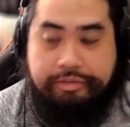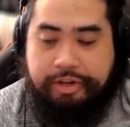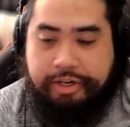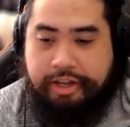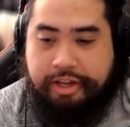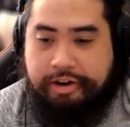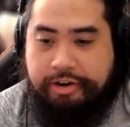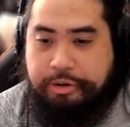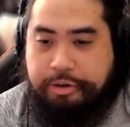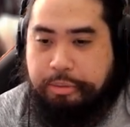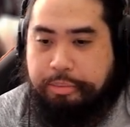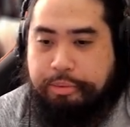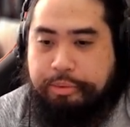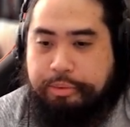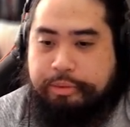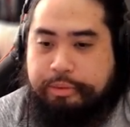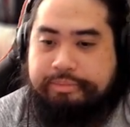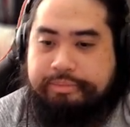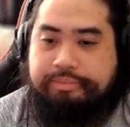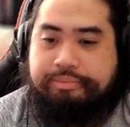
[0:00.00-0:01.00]
character
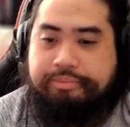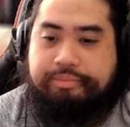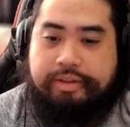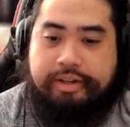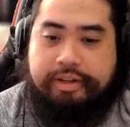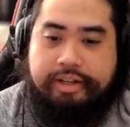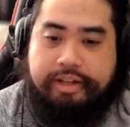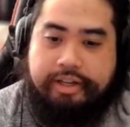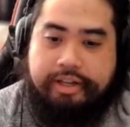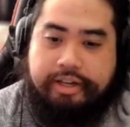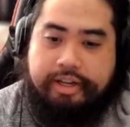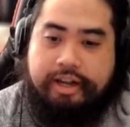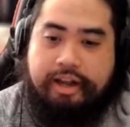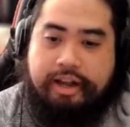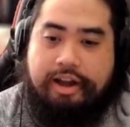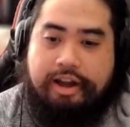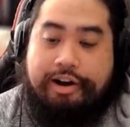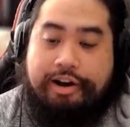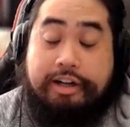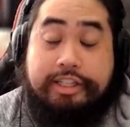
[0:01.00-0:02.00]
pull
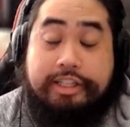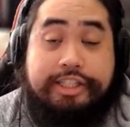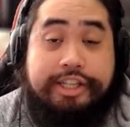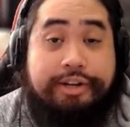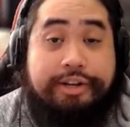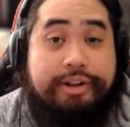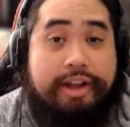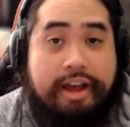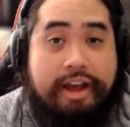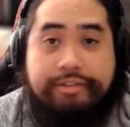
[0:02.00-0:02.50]
until the half